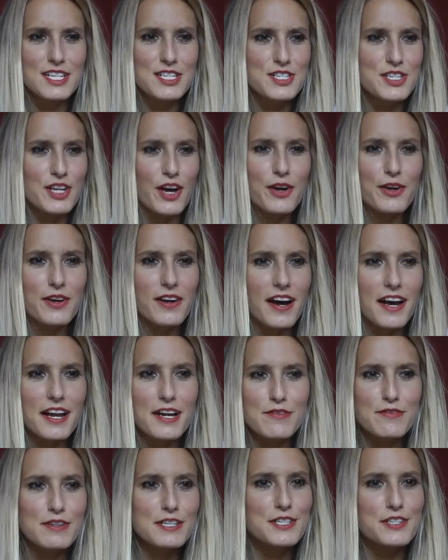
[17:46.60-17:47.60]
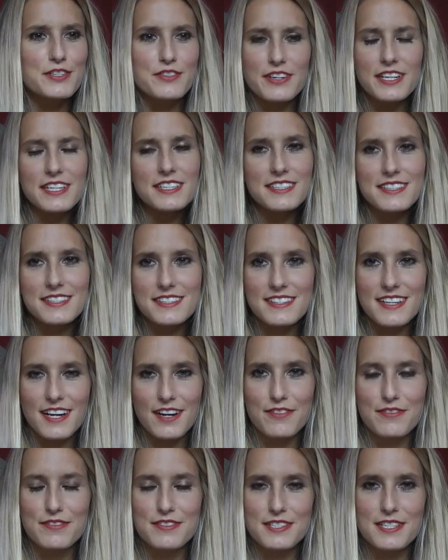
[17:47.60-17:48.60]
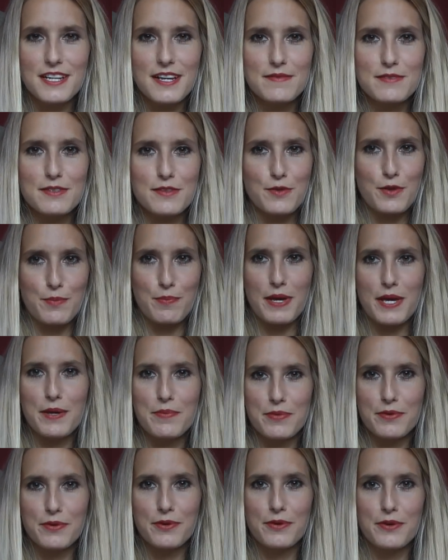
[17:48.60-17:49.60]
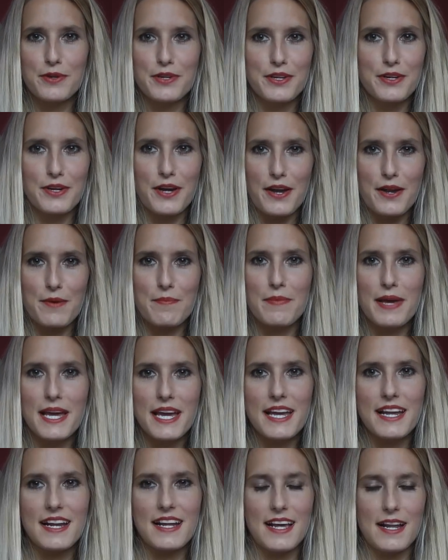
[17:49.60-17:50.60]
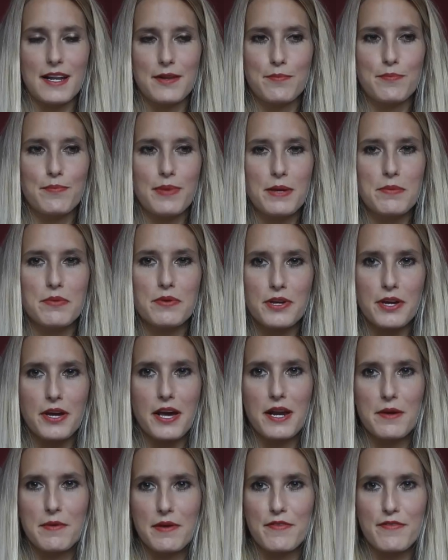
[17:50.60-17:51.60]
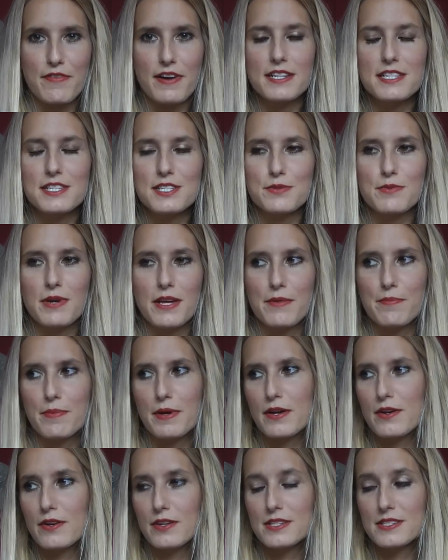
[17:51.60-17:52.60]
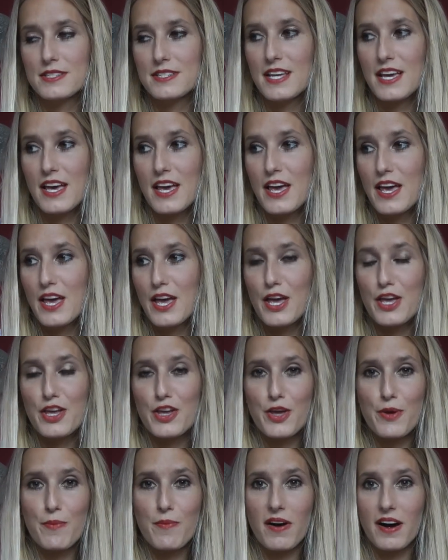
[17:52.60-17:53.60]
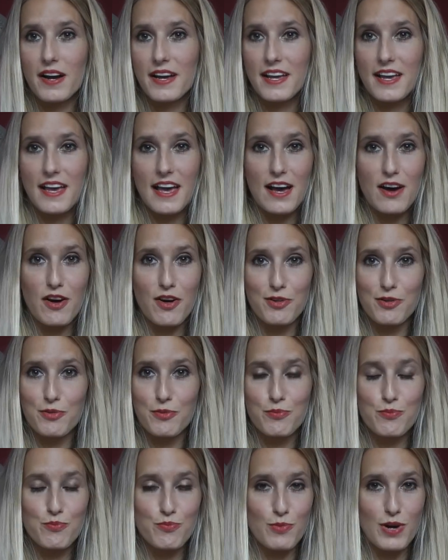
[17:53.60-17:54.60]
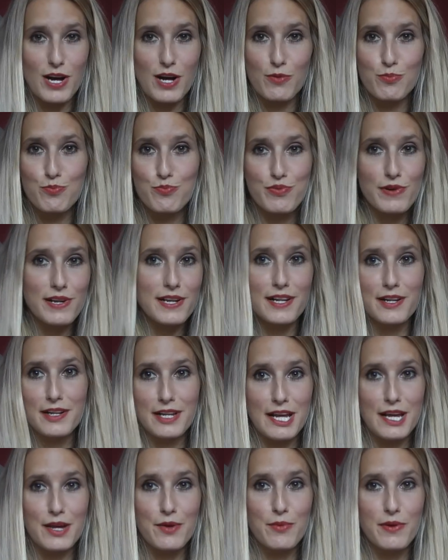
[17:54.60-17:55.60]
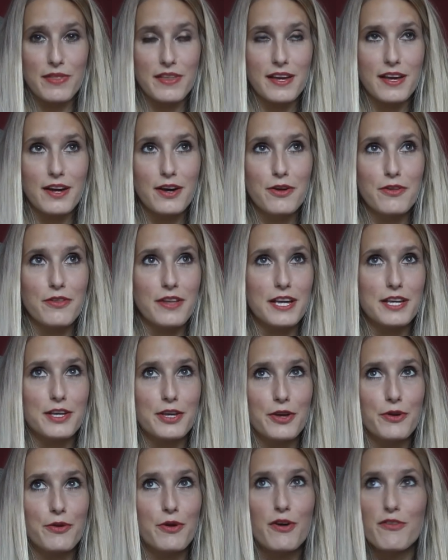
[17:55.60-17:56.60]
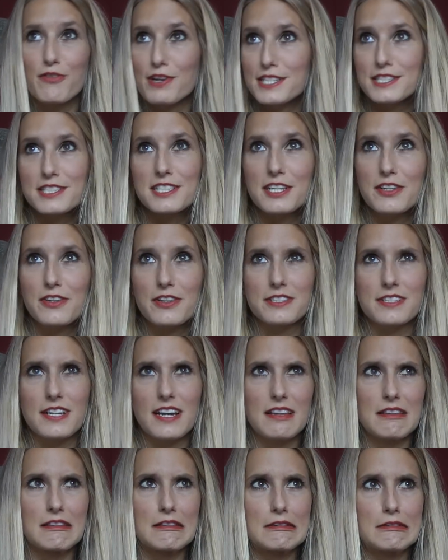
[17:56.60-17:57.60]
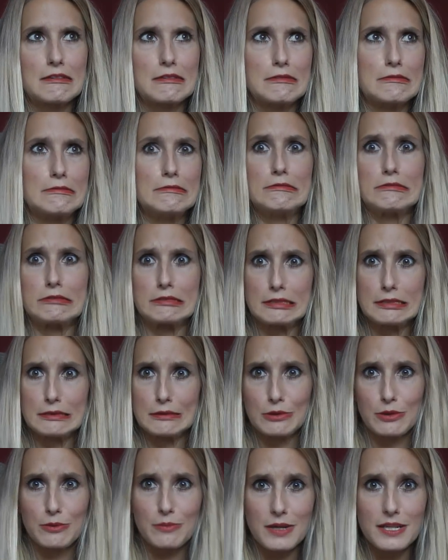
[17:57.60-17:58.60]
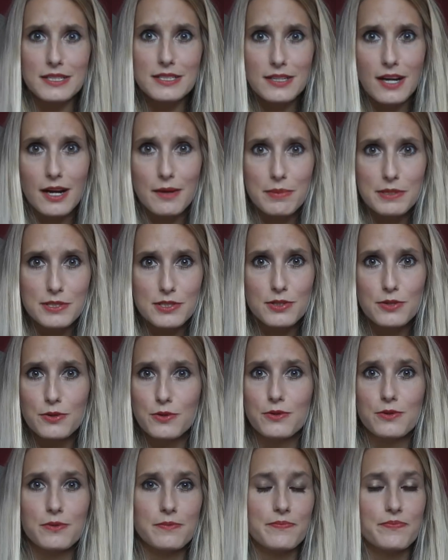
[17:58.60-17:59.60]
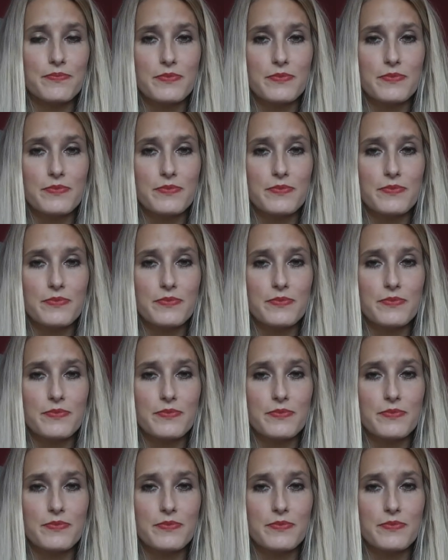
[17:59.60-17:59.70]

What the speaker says: don't kind of restrict yourself in terms of the people you're going to meet and people you're going to be friends with, because you might get on, well, brilliantly with a girl that you originally looked at and thought, oh, she's not my type at all.